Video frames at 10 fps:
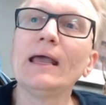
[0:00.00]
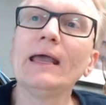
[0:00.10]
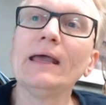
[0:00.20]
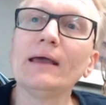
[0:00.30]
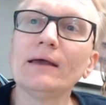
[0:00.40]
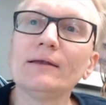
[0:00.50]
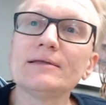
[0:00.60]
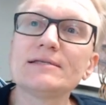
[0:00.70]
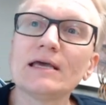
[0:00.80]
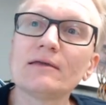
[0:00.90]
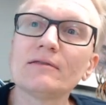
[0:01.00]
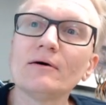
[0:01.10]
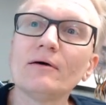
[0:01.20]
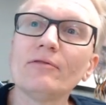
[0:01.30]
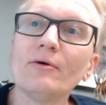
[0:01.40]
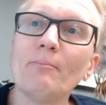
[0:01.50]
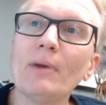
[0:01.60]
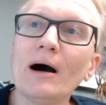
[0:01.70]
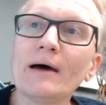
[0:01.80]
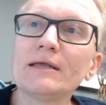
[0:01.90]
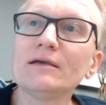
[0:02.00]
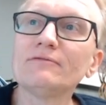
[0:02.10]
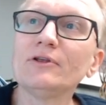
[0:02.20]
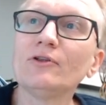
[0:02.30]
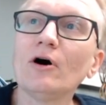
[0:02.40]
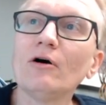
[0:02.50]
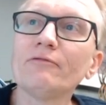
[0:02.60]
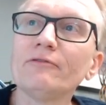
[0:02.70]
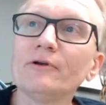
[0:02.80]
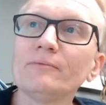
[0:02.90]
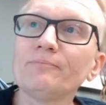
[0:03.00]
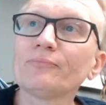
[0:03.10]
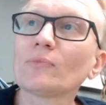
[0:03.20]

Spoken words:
and take the body of the dolphin,